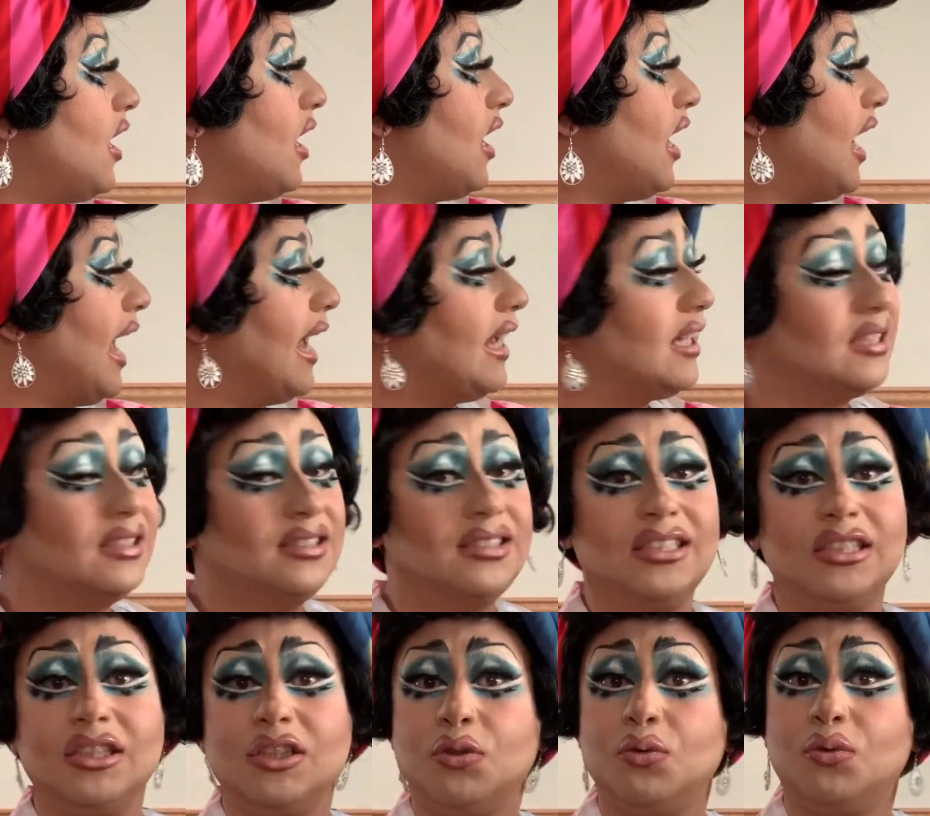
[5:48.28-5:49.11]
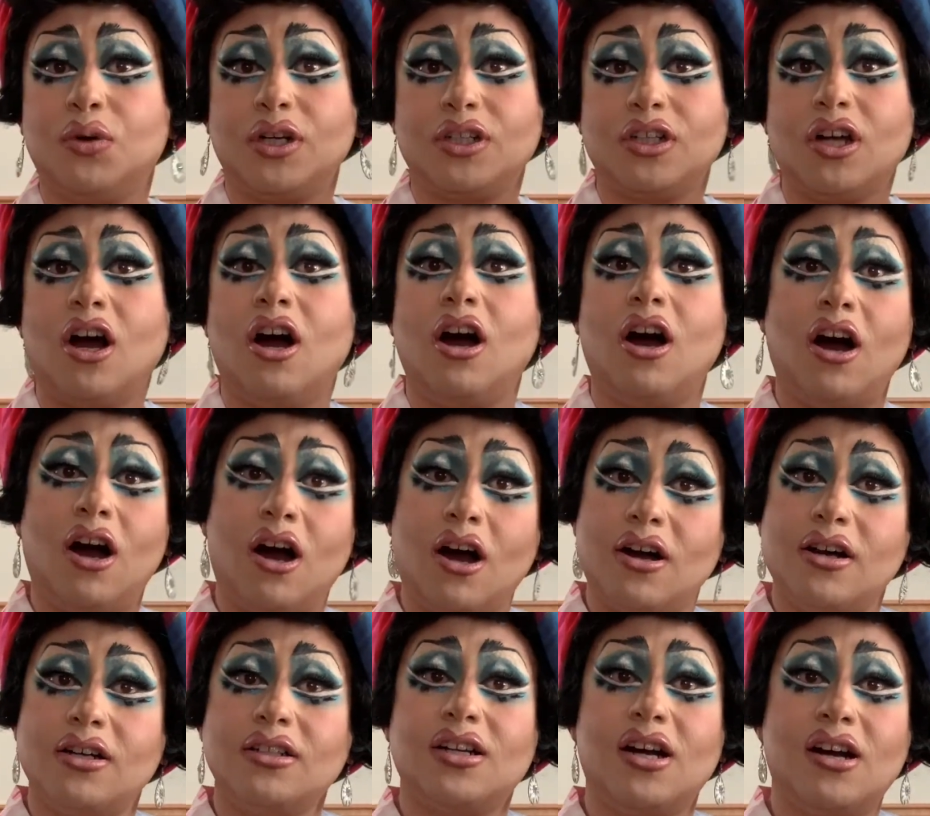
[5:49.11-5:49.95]
"I can see you worked
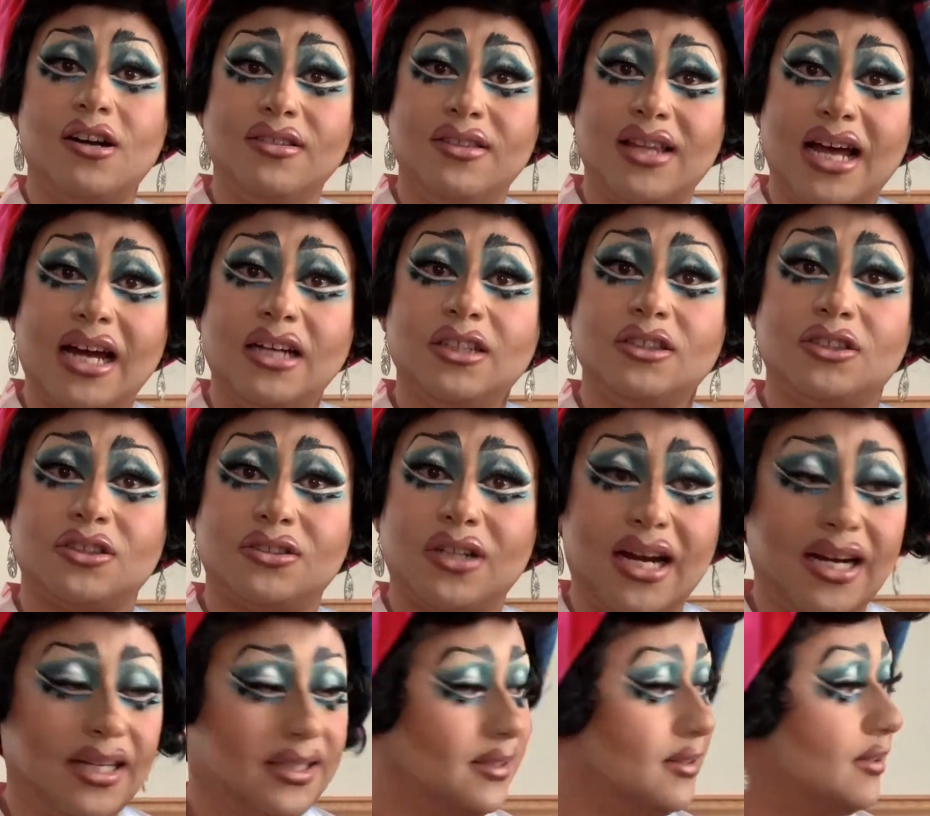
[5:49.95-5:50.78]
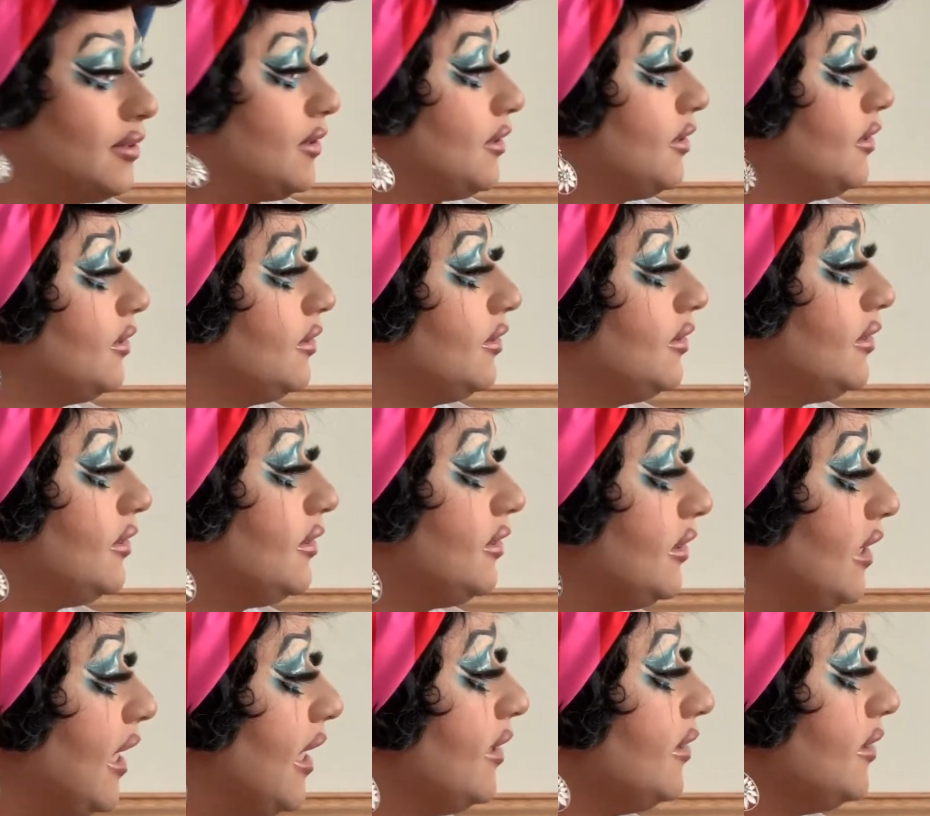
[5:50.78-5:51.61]
hard on that dress,"
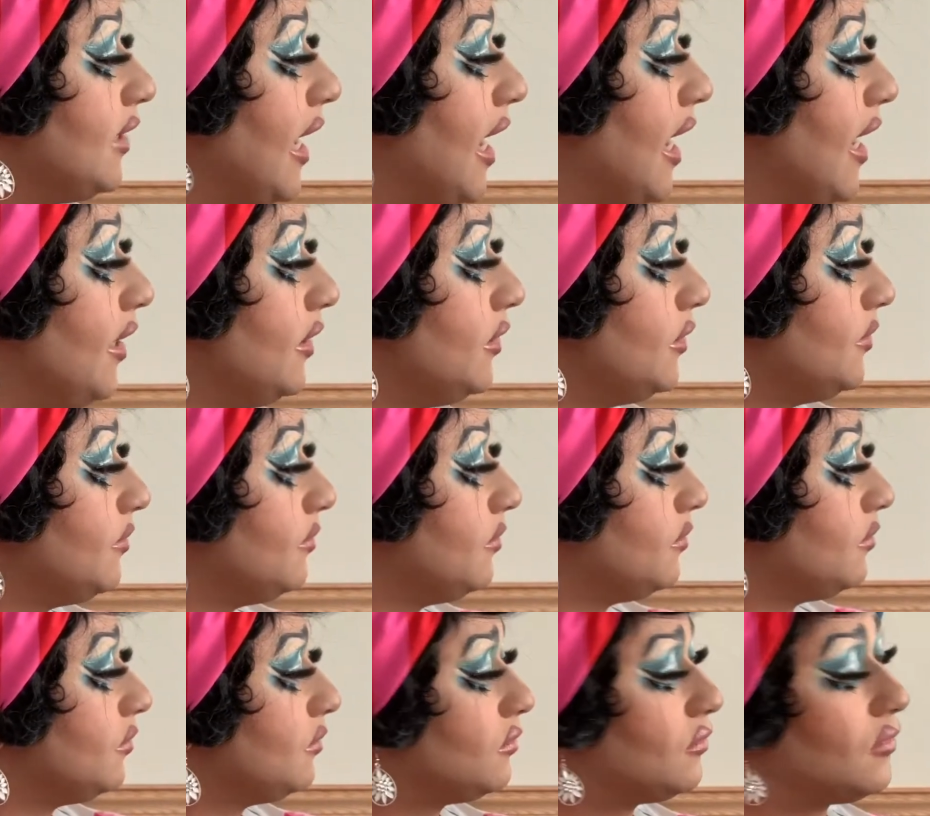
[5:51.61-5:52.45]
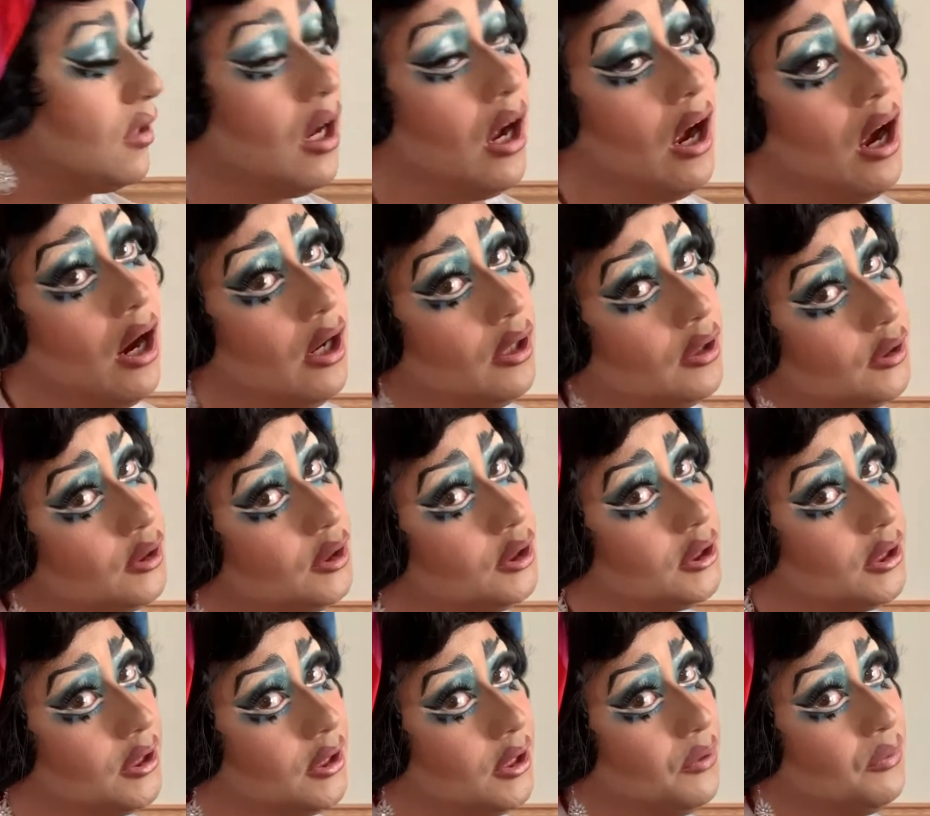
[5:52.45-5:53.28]
said Dad. "Are you
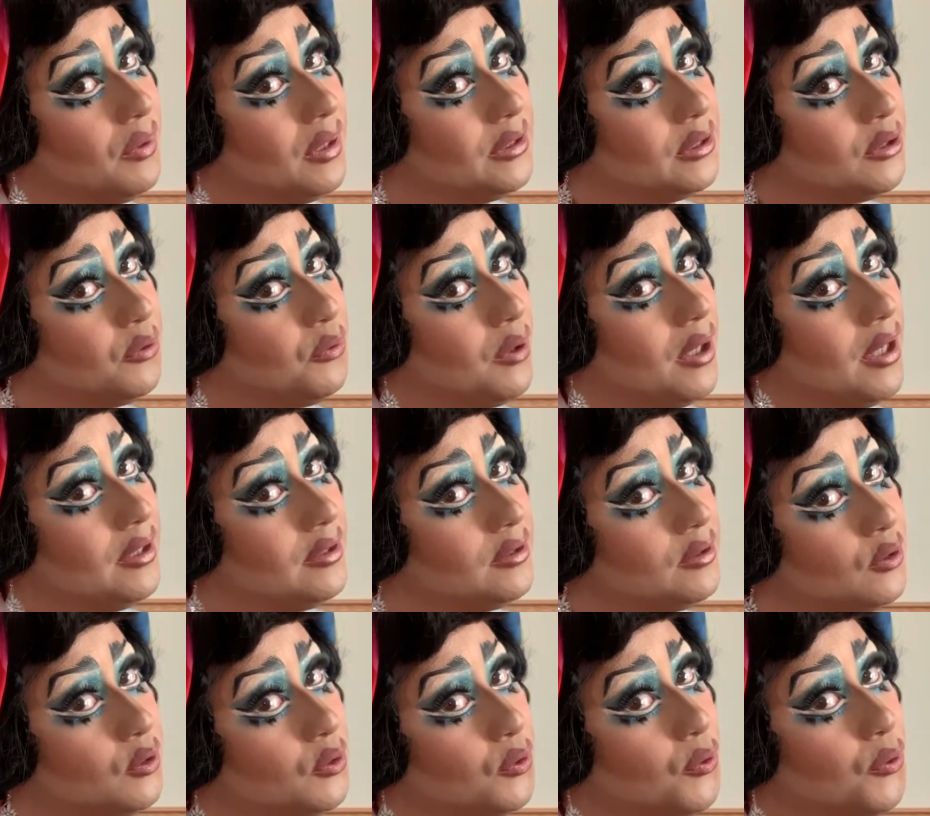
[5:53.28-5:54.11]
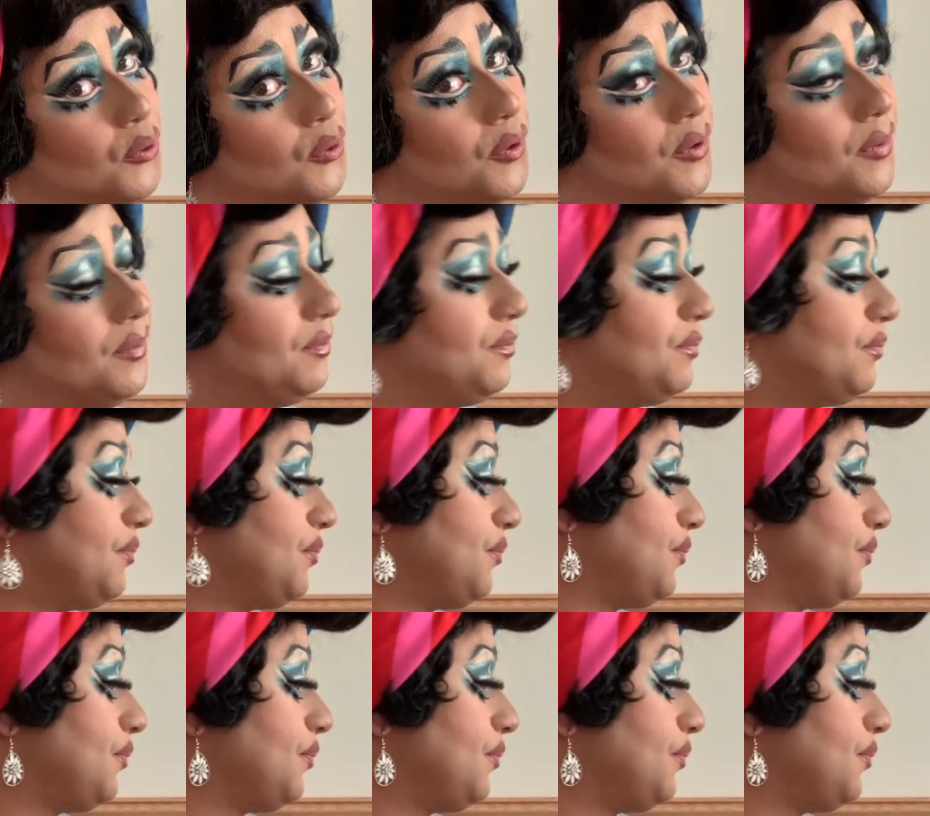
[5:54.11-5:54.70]
sure you want to wear it to school?"